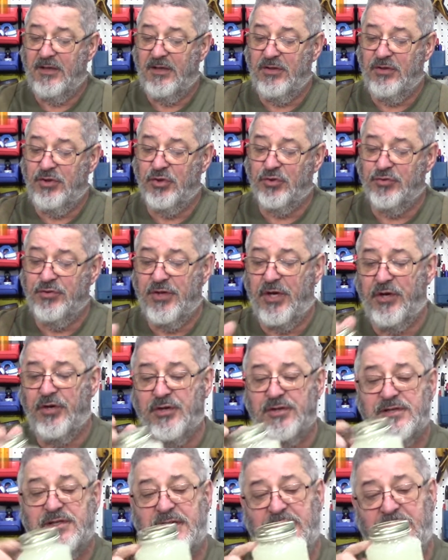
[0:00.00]
you'll
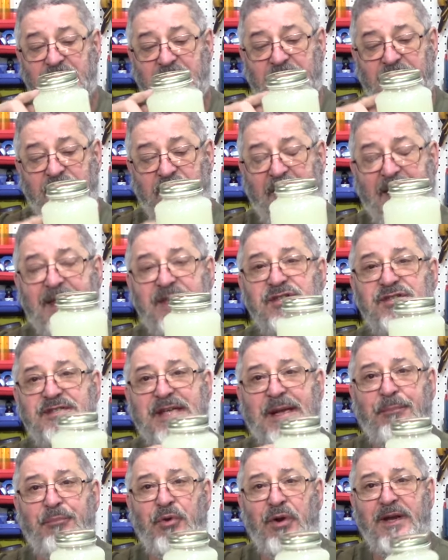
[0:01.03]
notice it can
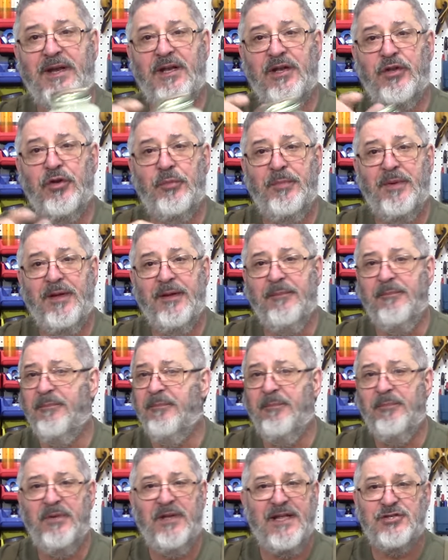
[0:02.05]
separate a little
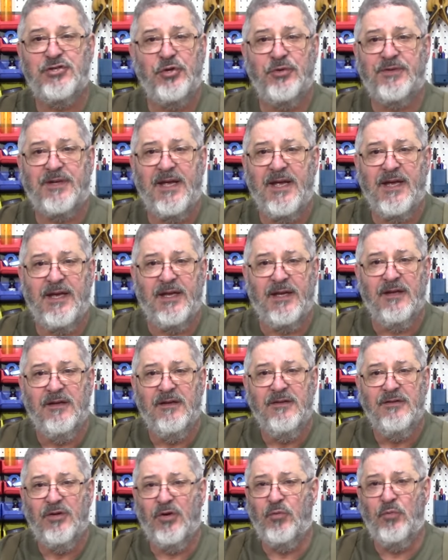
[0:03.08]
bit, but that's okay.
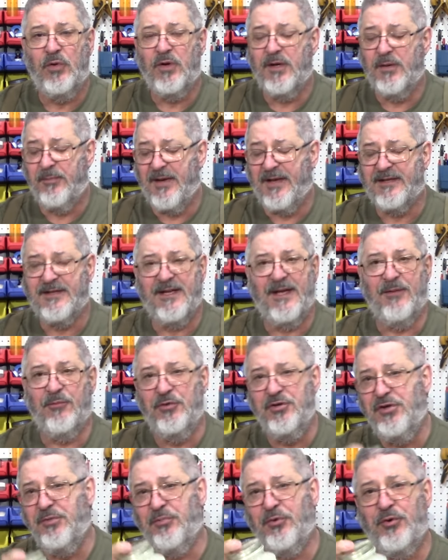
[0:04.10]
Don't worry about that.
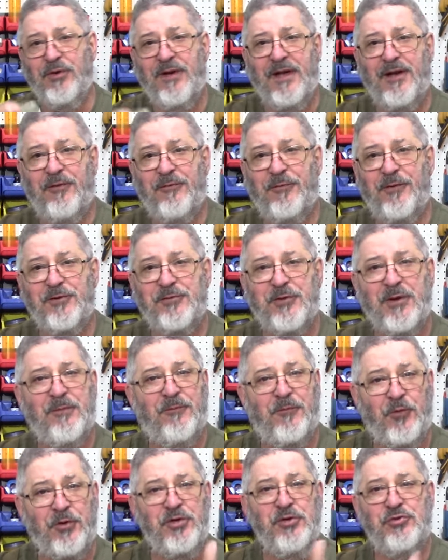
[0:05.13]
When you pull it out of the refrigerator
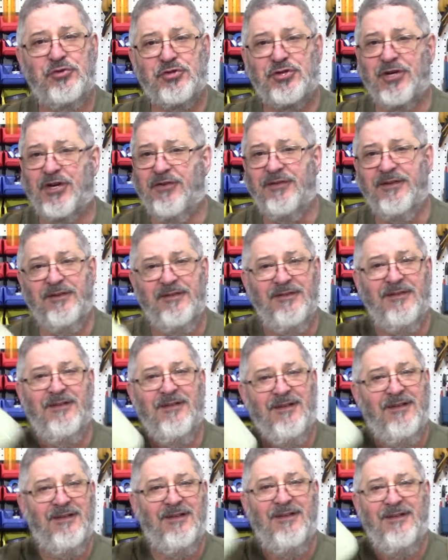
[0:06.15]
before you serve it,
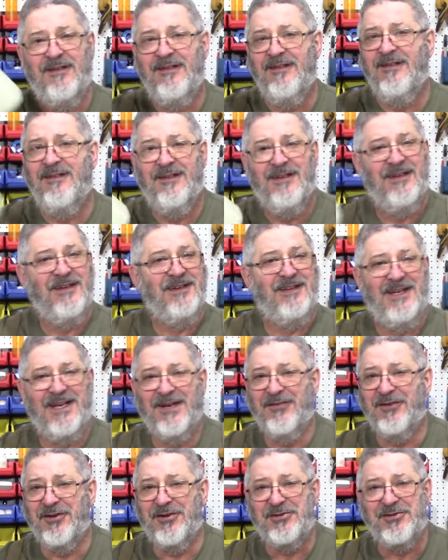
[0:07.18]

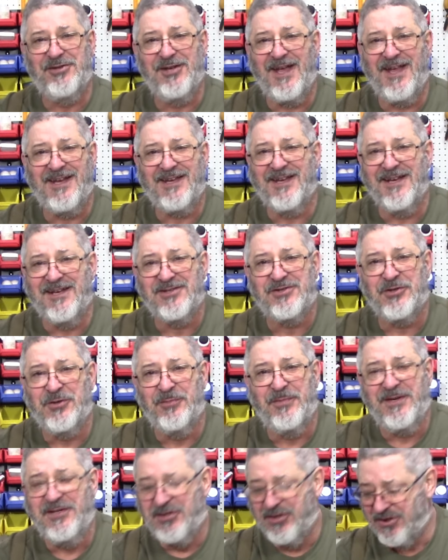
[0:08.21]
give it a shake and it's gonna
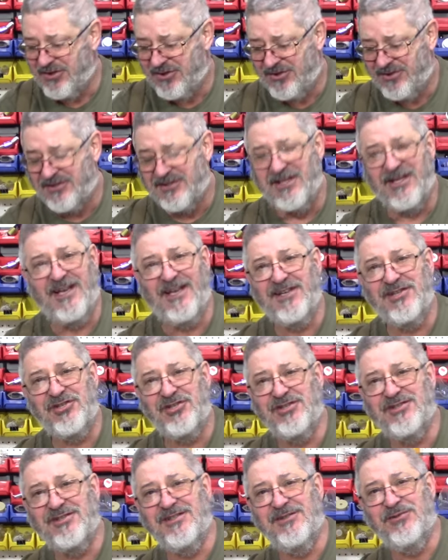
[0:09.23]
be just as
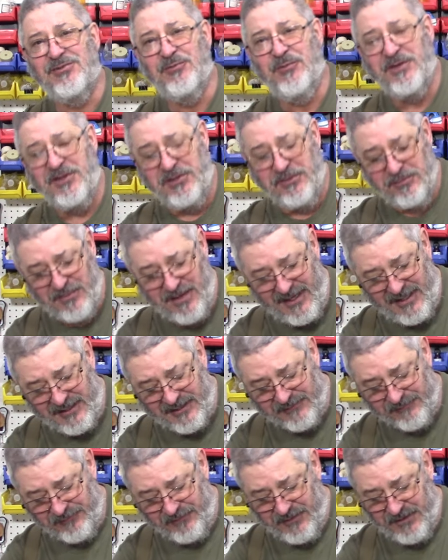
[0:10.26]
delicious as when you made
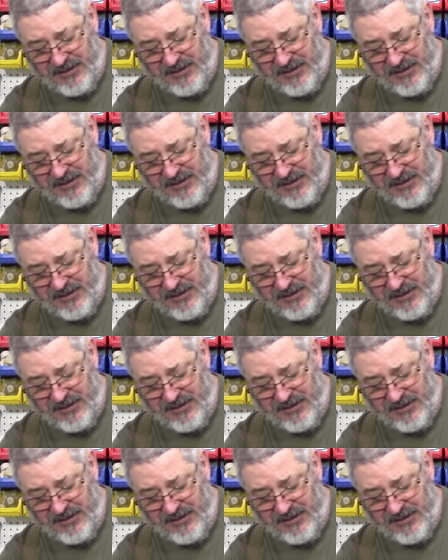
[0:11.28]
it.